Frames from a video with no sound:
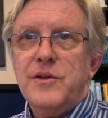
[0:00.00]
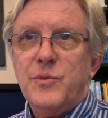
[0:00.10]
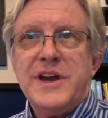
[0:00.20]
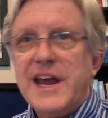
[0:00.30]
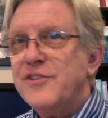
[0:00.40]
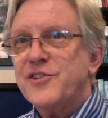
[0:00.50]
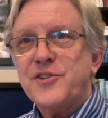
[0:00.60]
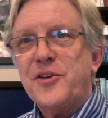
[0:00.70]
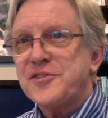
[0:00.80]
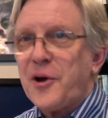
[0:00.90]
We can't just
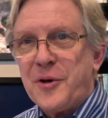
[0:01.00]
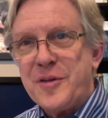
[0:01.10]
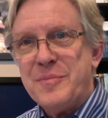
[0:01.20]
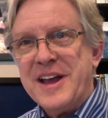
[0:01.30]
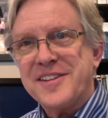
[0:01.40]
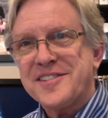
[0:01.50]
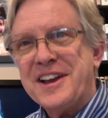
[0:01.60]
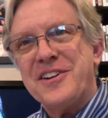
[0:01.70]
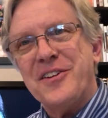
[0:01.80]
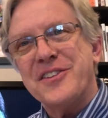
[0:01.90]
all start with a blank
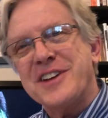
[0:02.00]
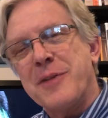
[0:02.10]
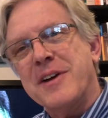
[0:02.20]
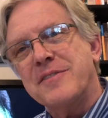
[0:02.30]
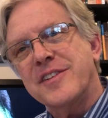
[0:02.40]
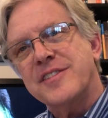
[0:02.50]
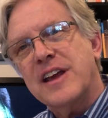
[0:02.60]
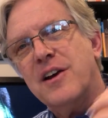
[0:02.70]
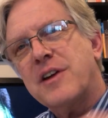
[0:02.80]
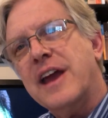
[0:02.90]
slate all the time. We have to
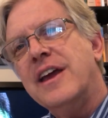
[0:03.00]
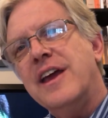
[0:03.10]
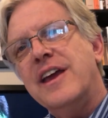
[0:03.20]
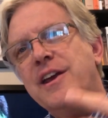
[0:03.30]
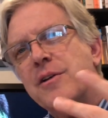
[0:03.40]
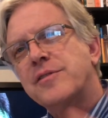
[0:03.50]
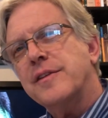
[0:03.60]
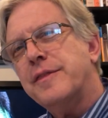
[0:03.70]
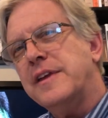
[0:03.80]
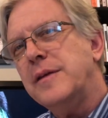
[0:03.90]
say, okay, here's a
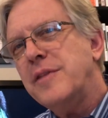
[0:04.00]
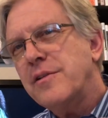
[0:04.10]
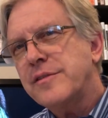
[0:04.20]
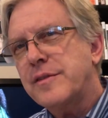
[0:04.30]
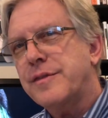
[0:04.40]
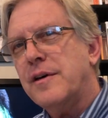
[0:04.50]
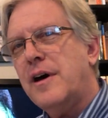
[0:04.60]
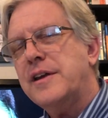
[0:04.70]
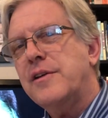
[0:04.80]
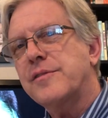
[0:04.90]
theme, here's a
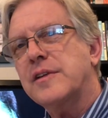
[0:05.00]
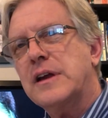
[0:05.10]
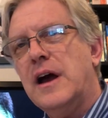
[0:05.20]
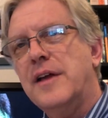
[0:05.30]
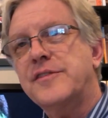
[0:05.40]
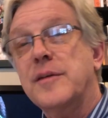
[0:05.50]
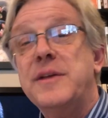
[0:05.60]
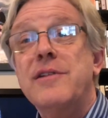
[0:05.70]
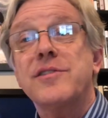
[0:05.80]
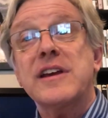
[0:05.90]
thought, here's a concept,
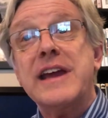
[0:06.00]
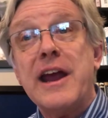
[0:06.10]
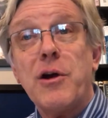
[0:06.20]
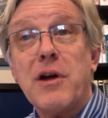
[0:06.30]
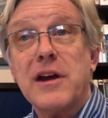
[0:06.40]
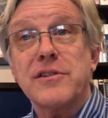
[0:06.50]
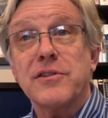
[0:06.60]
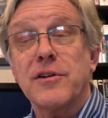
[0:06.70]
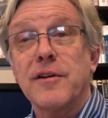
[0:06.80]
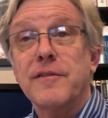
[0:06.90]
here's a
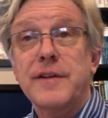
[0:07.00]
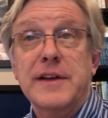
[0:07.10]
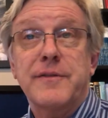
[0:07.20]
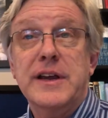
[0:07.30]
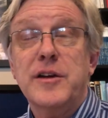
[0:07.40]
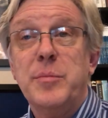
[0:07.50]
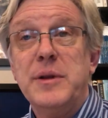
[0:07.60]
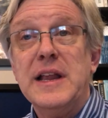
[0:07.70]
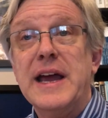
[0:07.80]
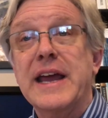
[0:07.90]
character if in a
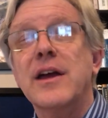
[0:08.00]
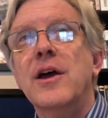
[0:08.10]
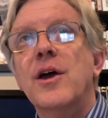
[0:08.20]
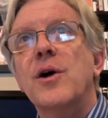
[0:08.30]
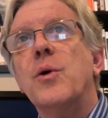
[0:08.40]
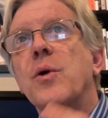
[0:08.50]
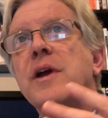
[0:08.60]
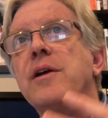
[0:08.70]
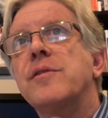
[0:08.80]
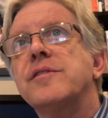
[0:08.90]
play, or
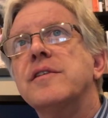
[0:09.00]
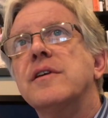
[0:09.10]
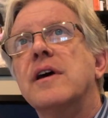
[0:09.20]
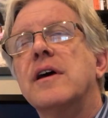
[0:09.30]
here's an